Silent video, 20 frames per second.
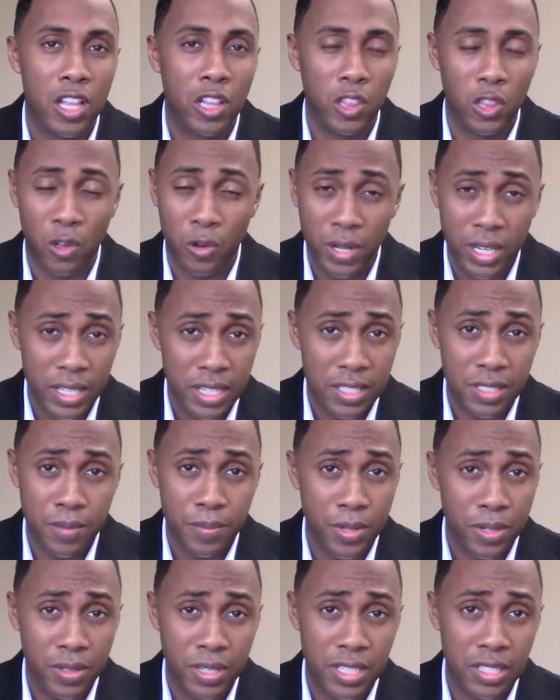learning
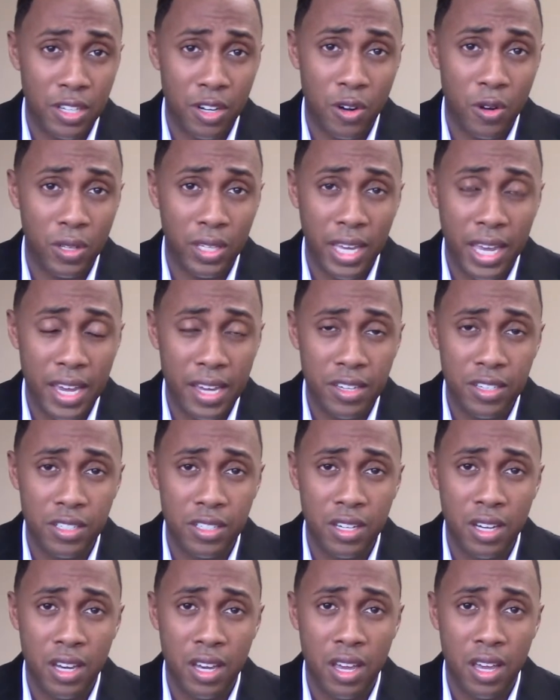disabilities at an early age,